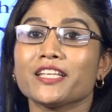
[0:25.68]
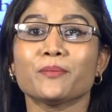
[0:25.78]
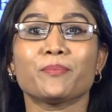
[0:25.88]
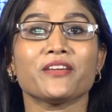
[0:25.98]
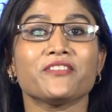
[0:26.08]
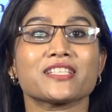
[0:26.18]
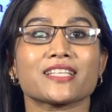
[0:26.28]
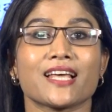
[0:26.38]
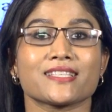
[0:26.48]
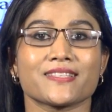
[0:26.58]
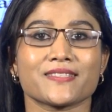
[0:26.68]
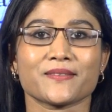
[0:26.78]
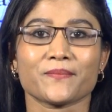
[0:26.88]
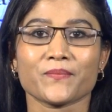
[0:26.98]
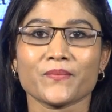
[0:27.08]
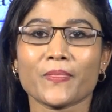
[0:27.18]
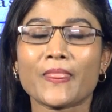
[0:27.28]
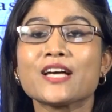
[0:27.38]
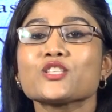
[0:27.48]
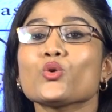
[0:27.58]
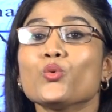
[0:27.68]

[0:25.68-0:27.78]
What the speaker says: in the previous classes. So